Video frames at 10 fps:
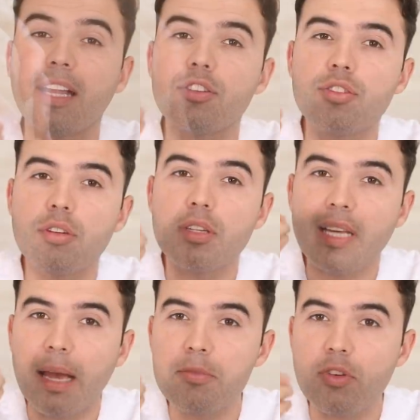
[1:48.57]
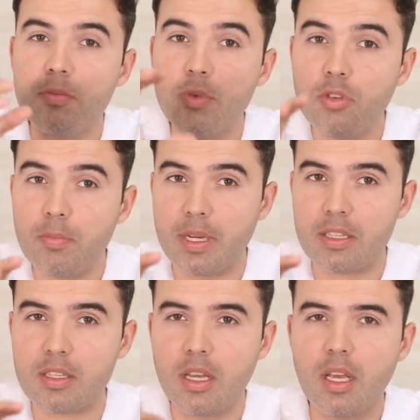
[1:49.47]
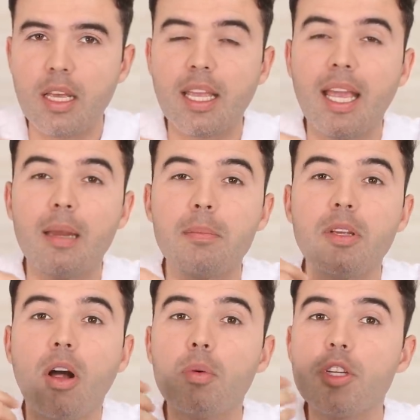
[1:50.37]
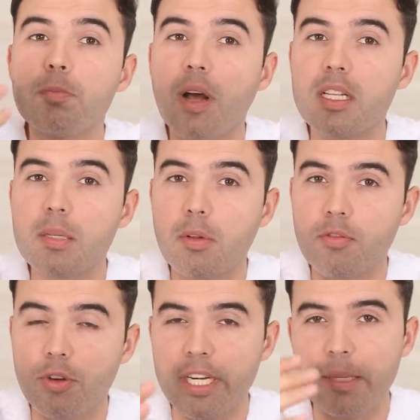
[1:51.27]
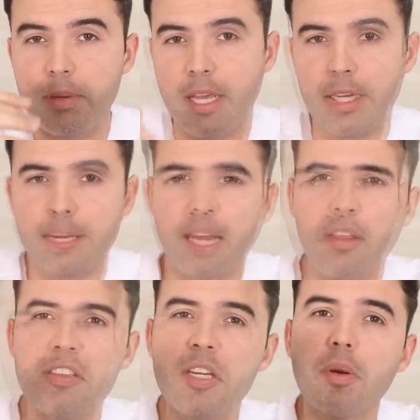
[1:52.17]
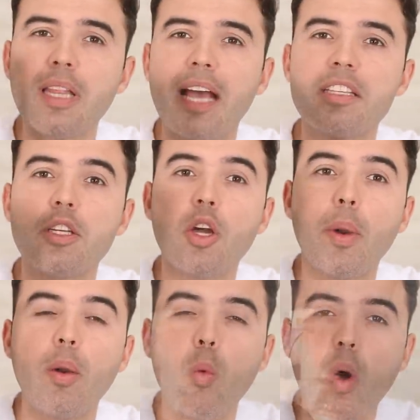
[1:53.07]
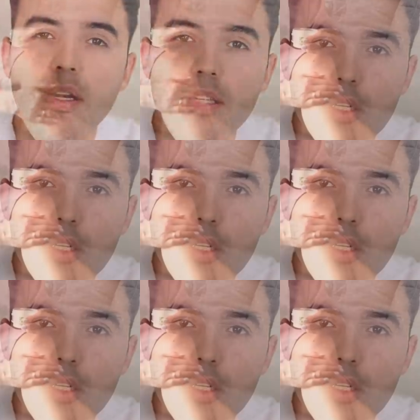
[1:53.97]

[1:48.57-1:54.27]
and certain types of movements can be all responsible for knee pain. Now, the secret lies in knowing what